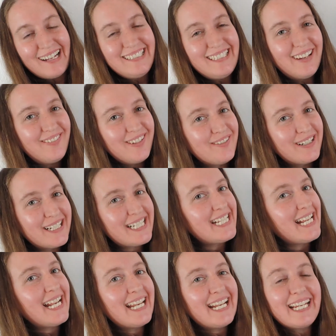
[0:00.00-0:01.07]
I definitely want to
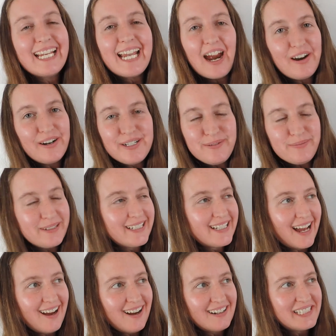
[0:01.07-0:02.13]
send an encouragement
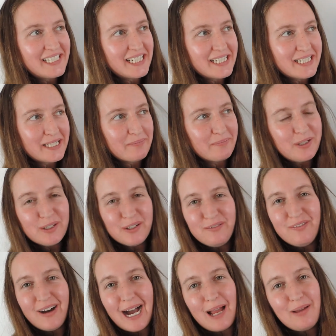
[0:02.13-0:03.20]
out and some
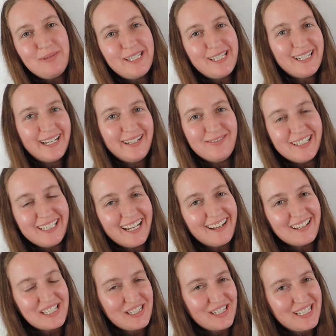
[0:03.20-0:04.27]
good vibes to anybody
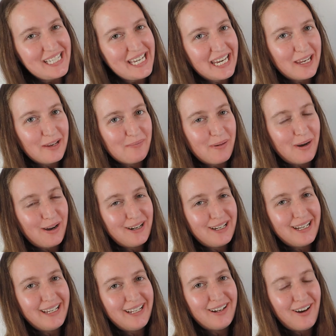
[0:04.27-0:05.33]
else who's taking part
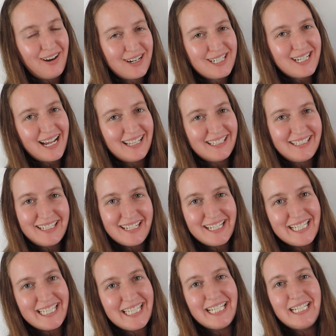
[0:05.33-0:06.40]
in art
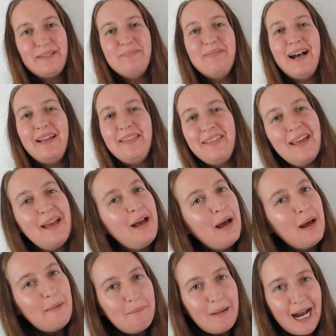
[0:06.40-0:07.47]
challenges this month.
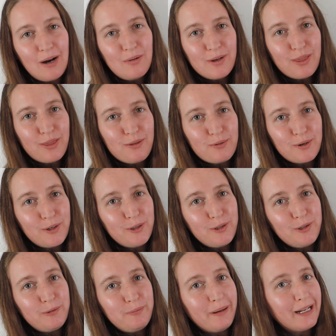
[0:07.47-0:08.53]
Power
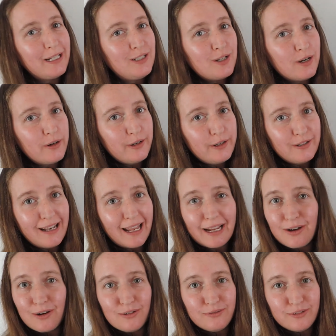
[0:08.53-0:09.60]
through, but don't
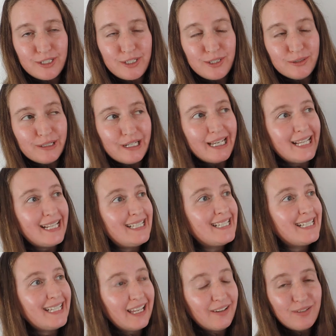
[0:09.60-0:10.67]
like overdo it.
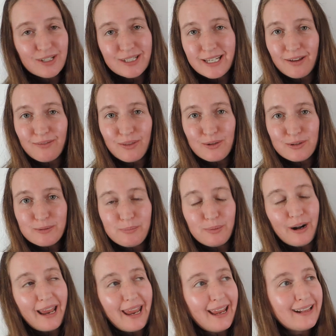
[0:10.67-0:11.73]
Give yourself those
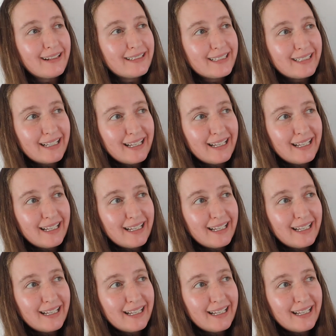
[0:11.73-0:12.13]
breaks.